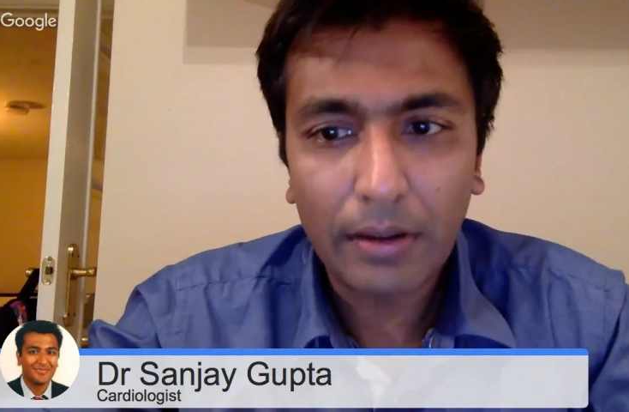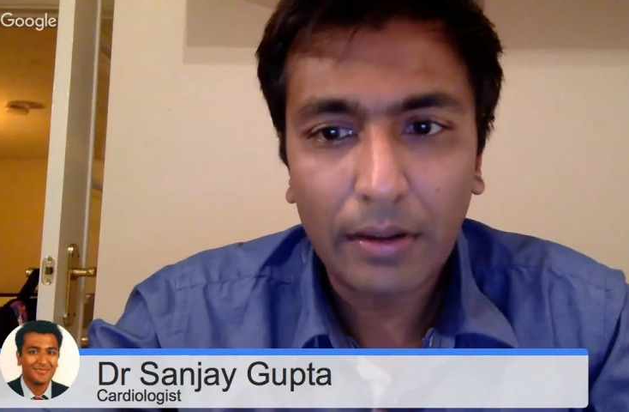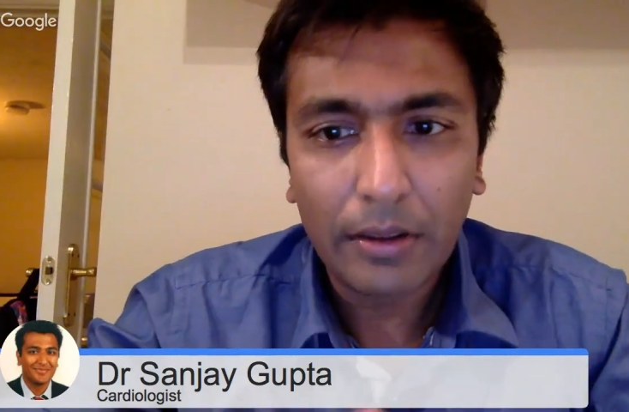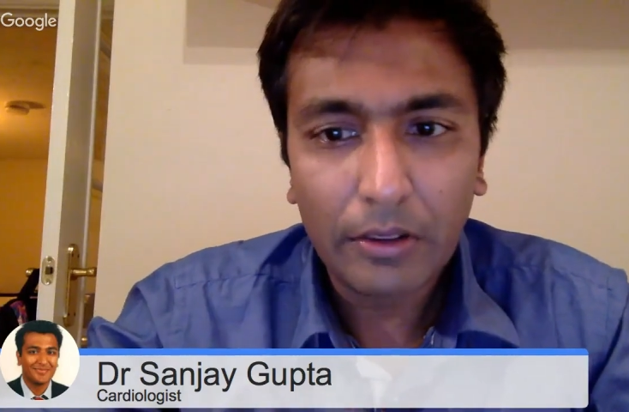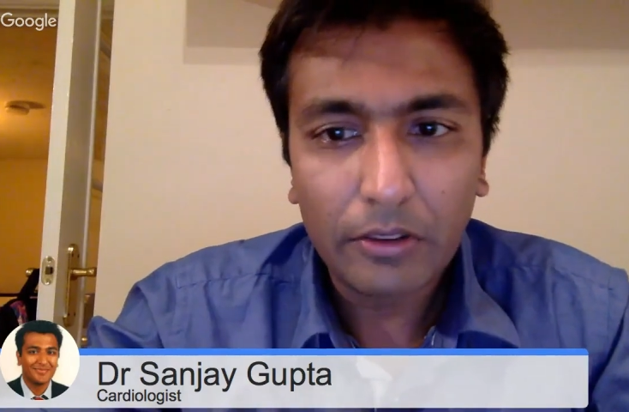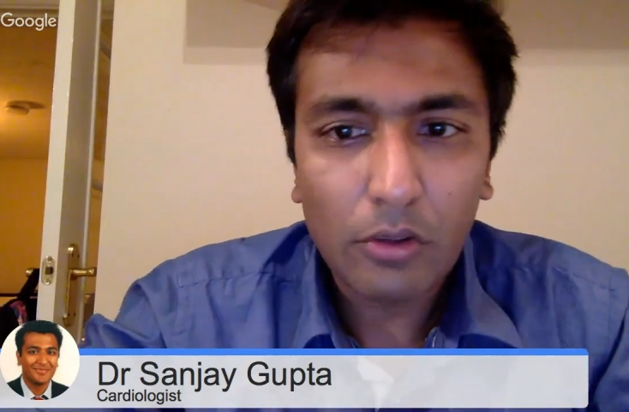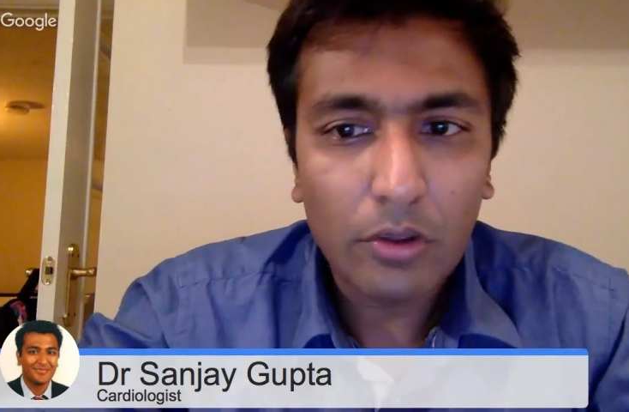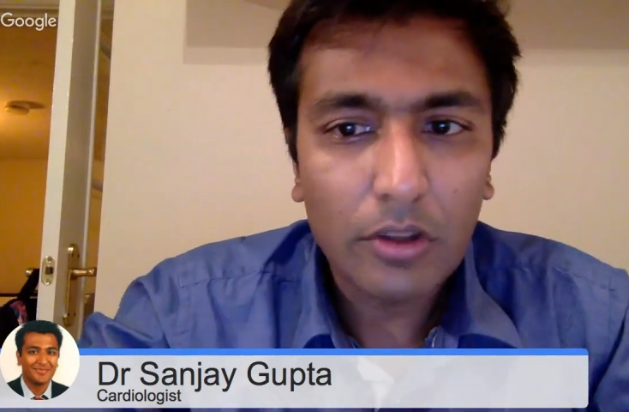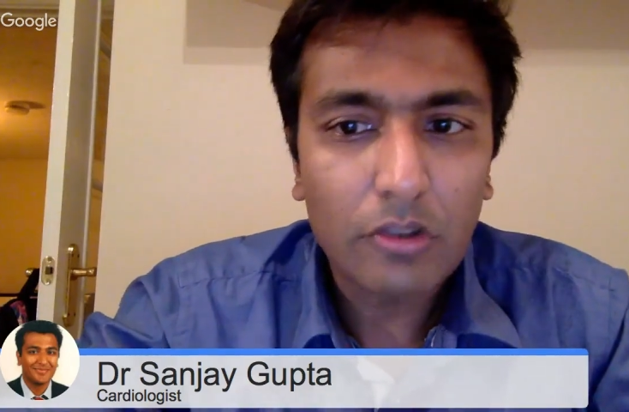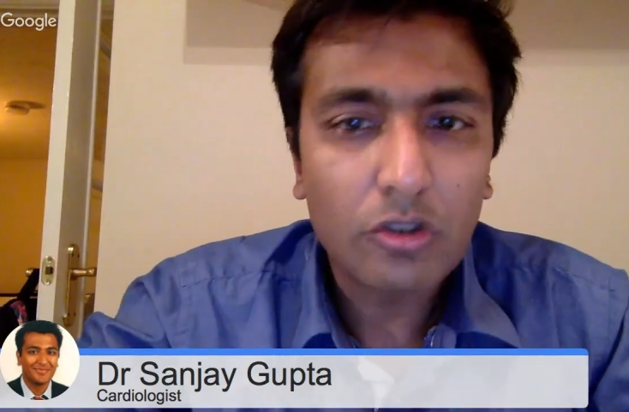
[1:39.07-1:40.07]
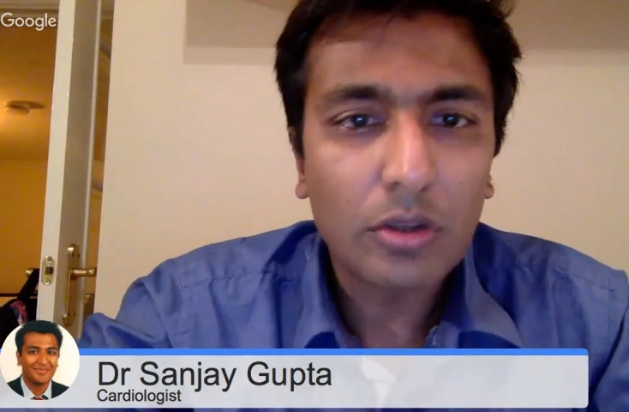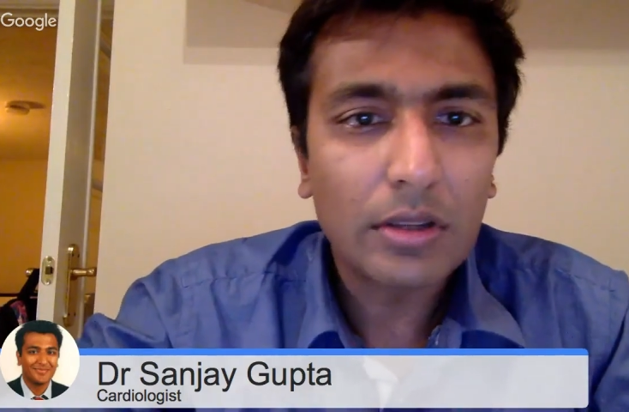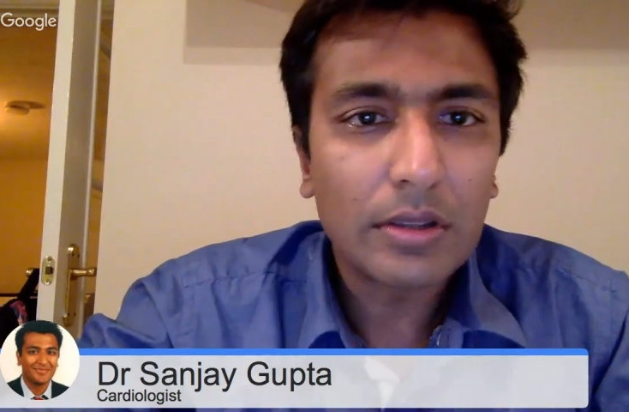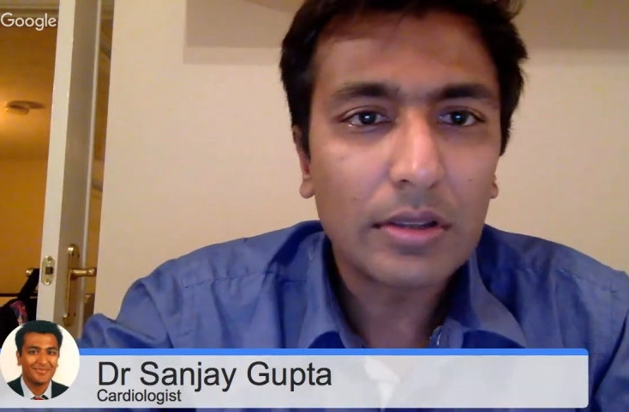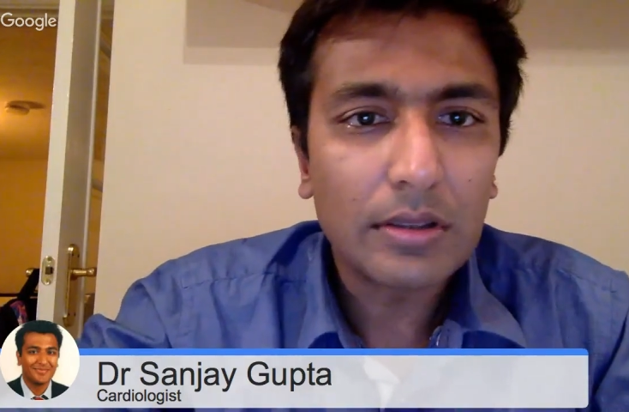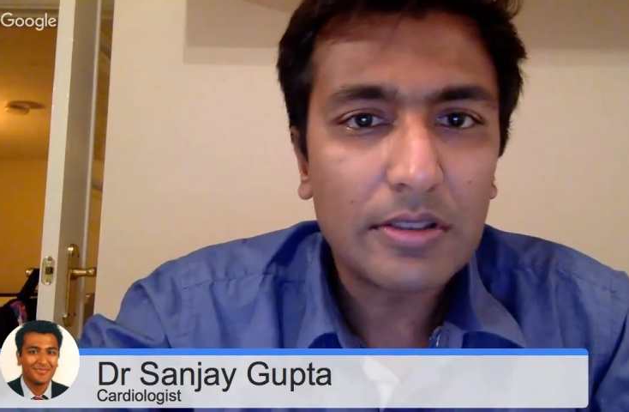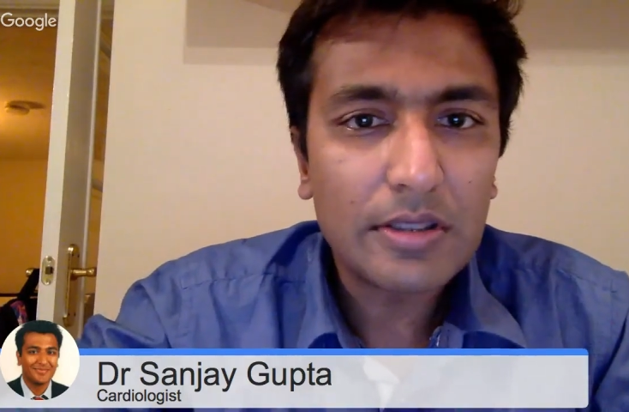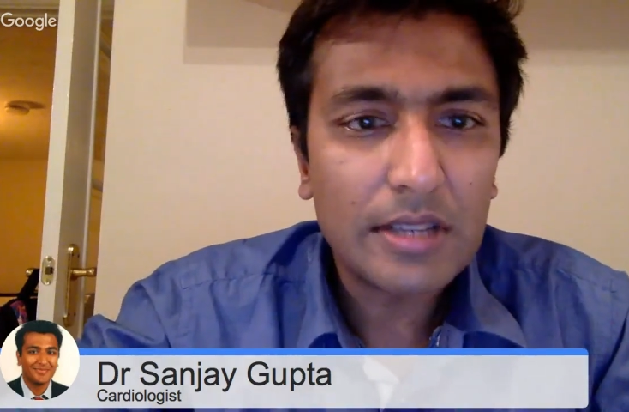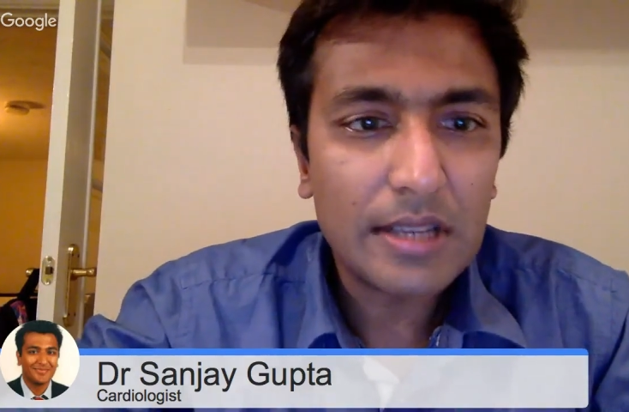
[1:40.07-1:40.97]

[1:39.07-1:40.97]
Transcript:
Speaker 1: so that you can see